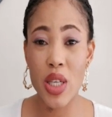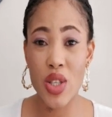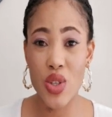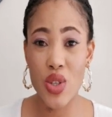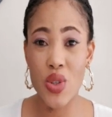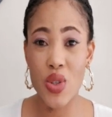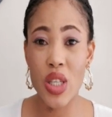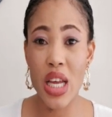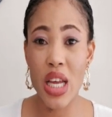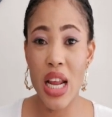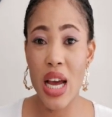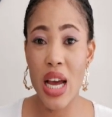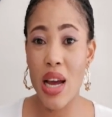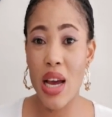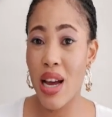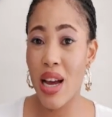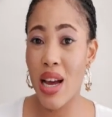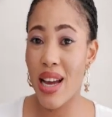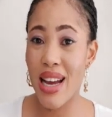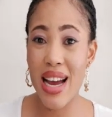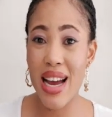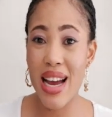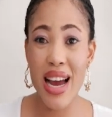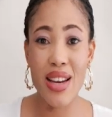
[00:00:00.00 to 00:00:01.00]
they knew that
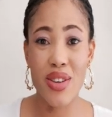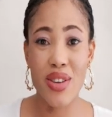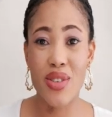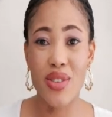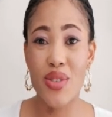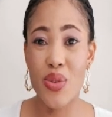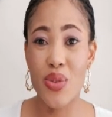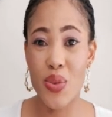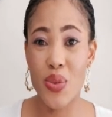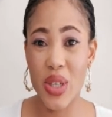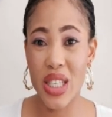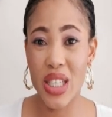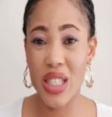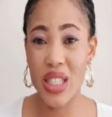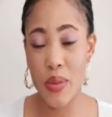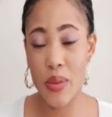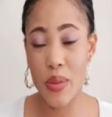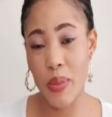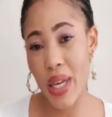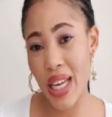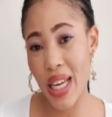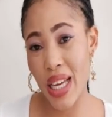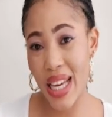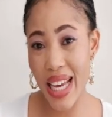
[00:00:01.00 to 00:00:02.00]
I, I don't really
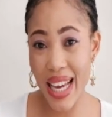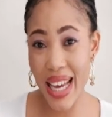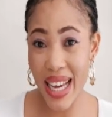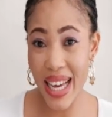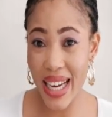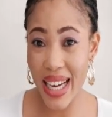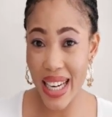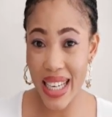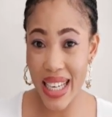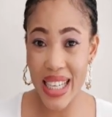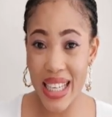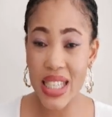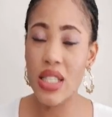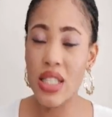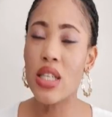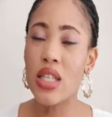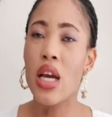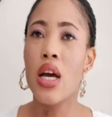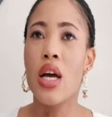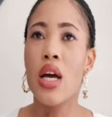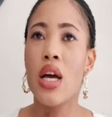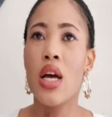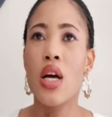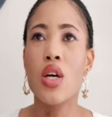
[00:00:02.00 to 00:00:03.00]
speak English.